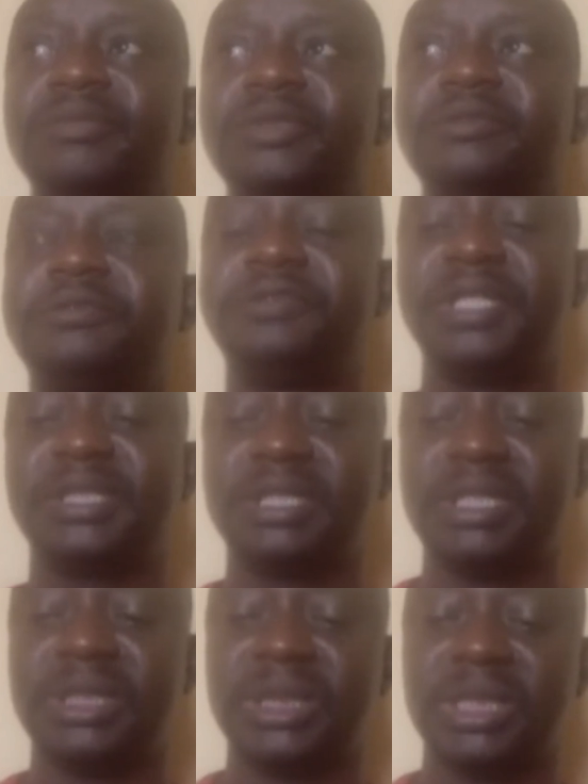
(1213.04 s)

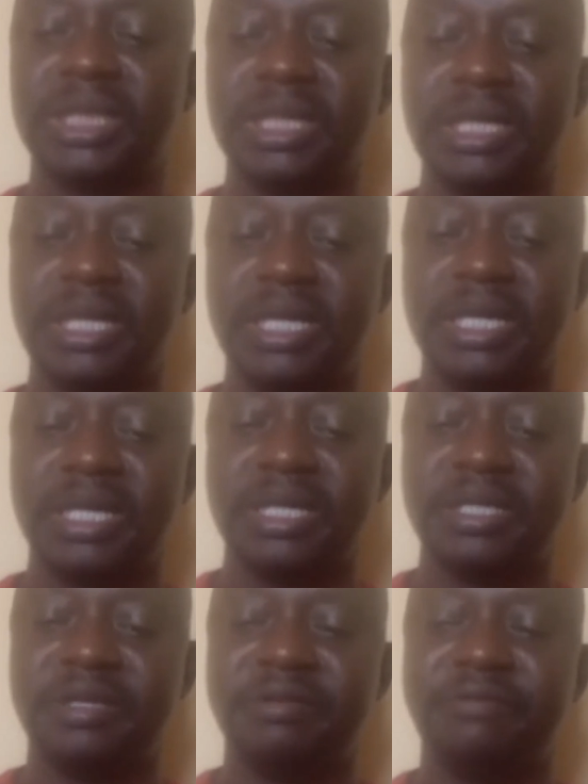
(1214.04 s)
Firstly,
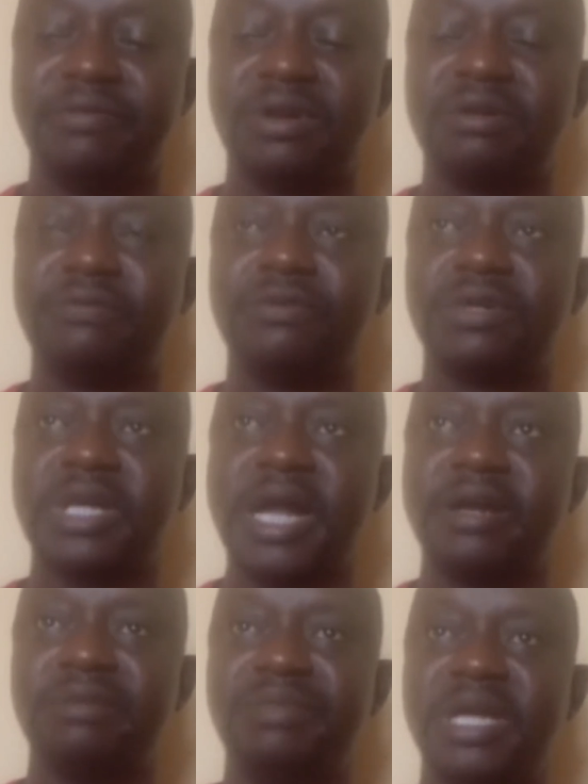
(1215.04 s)
the Francophone
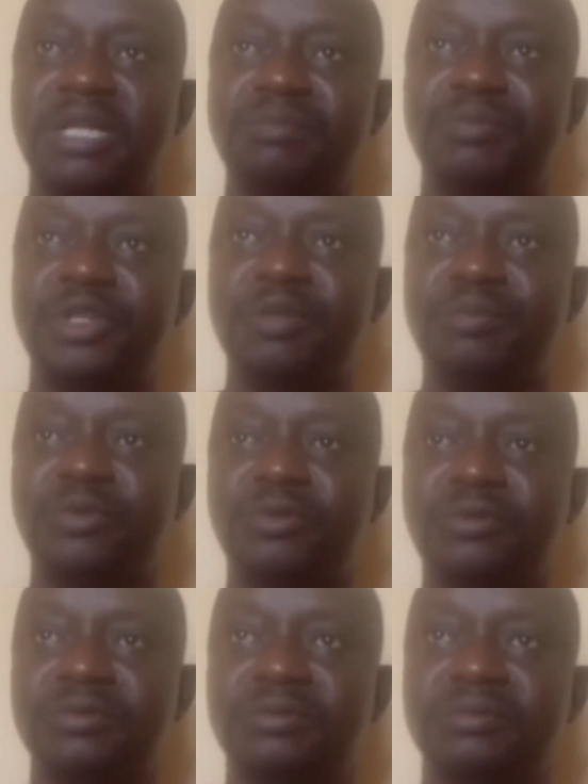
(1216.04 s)
Caribbean
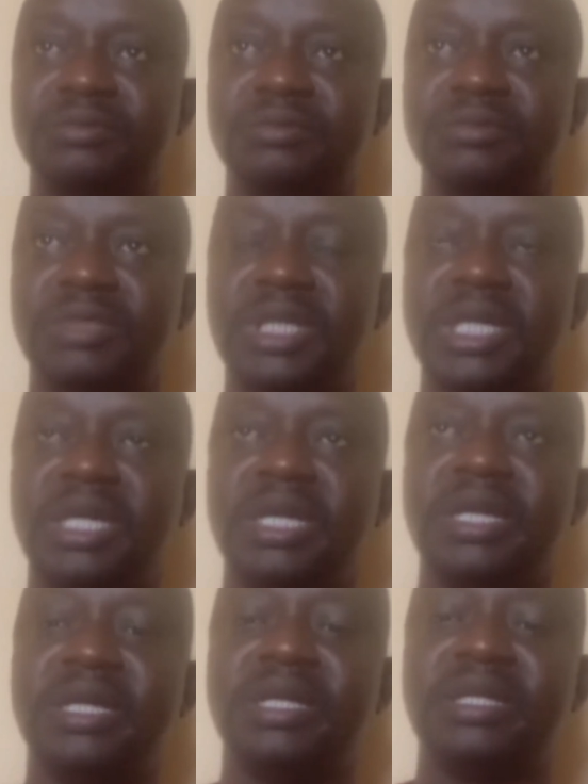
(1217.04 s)
people,
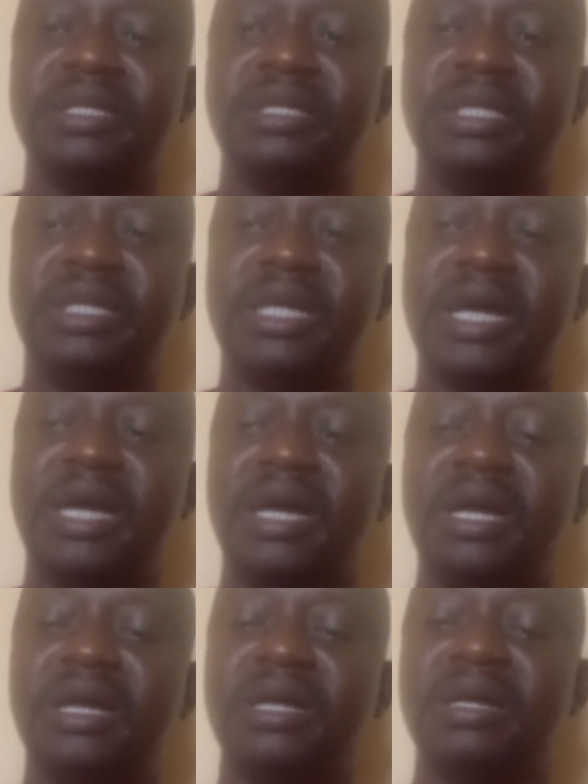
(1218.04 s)
they
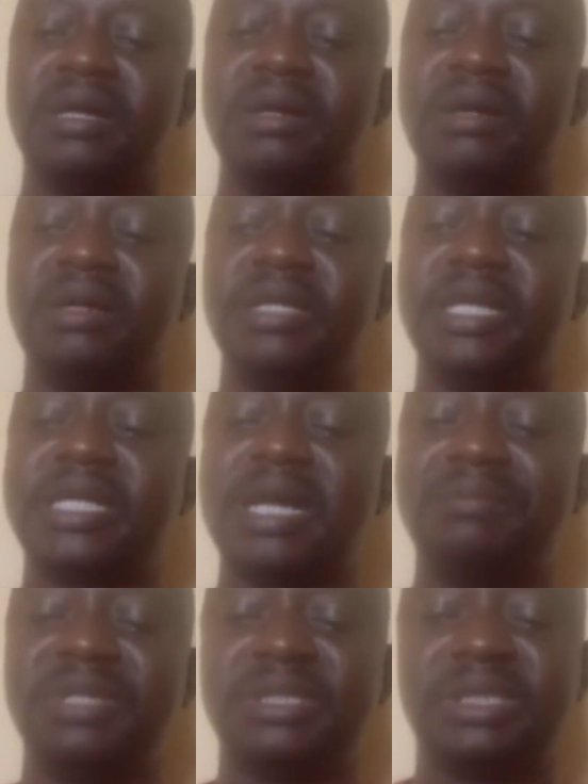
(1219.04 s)
are they
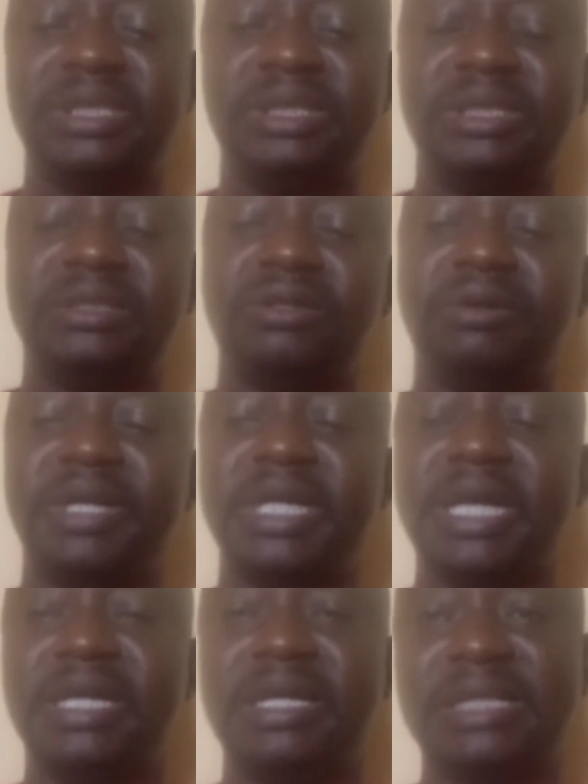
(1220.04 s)
can be seen or
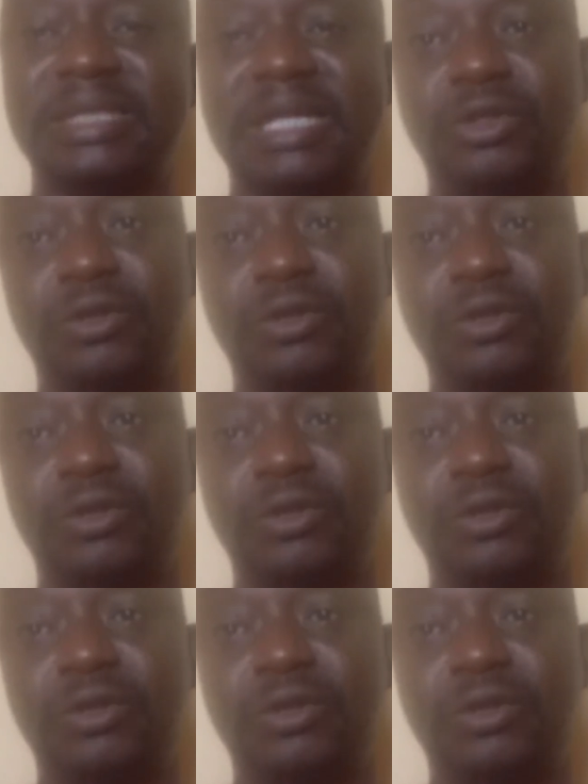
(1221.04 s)
regarded as an